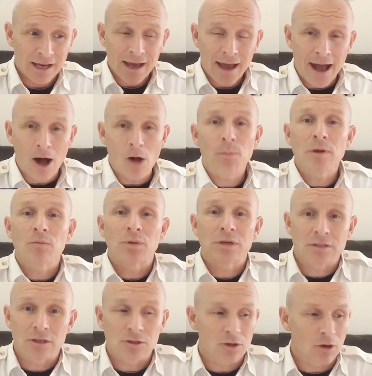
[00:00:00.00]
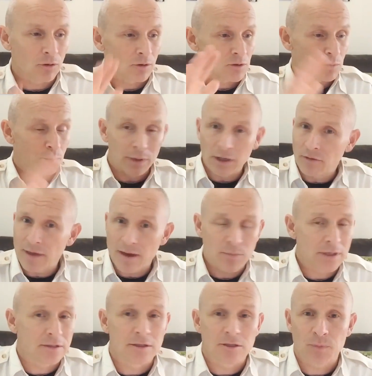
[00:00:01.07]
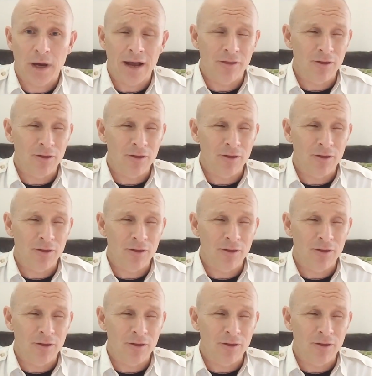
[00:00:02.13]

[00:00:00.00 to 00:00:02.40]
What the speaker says: helping business owners build that business behind their